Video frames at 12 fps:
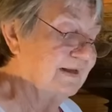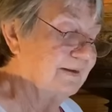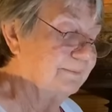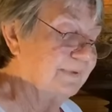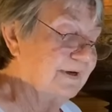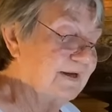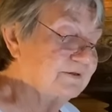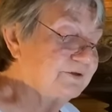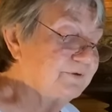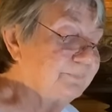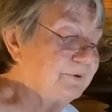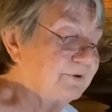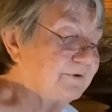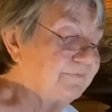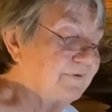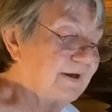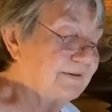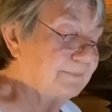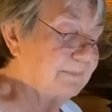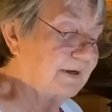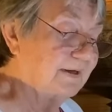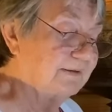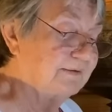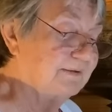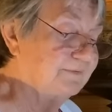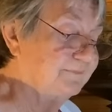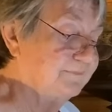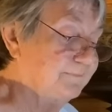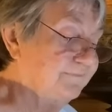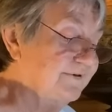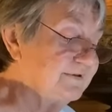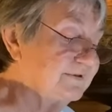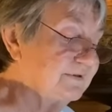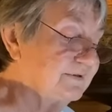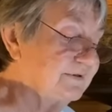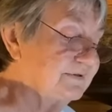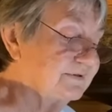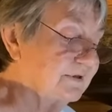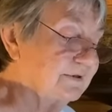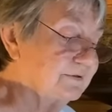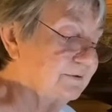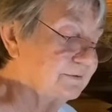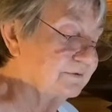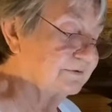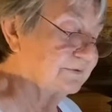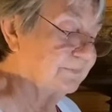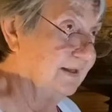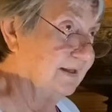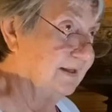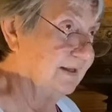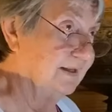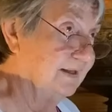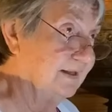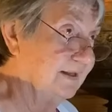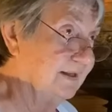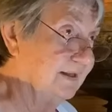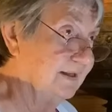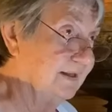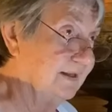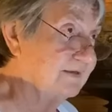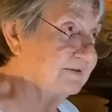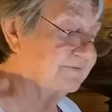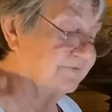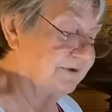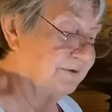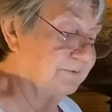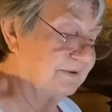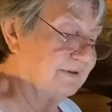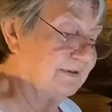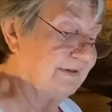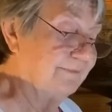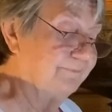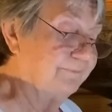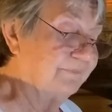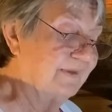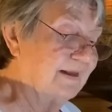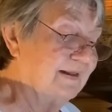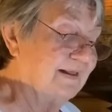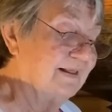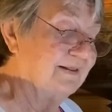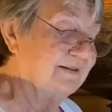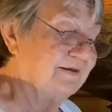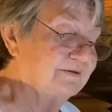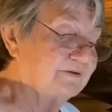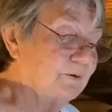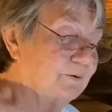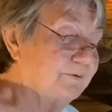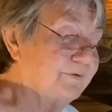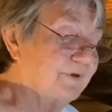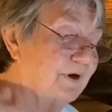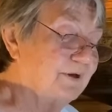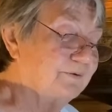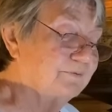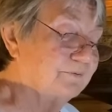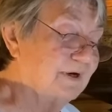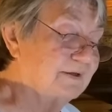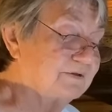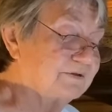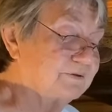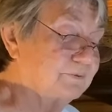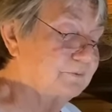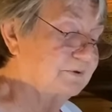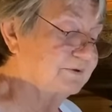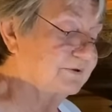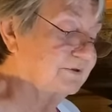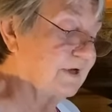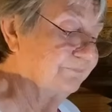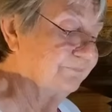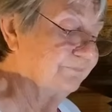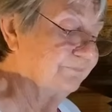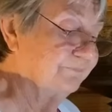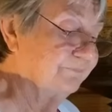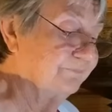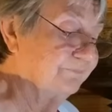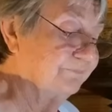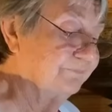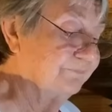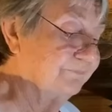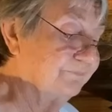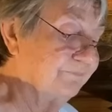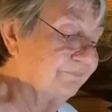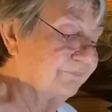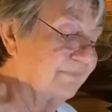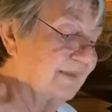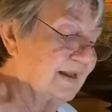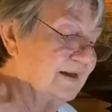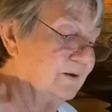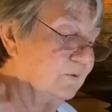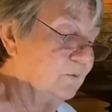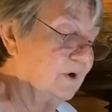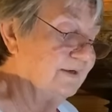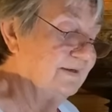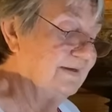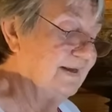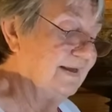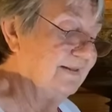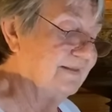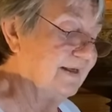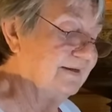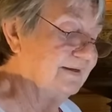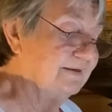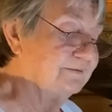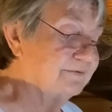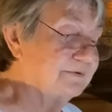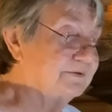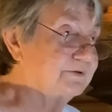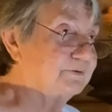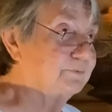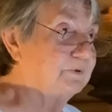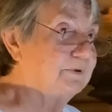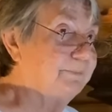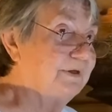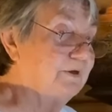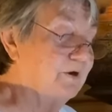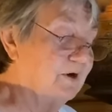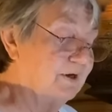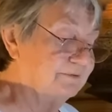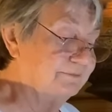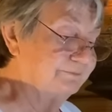But as you purify the mind and visit these unwholesome thoughts less frequently, these old thought ruts will start to fade. One day that hindrance will be gone.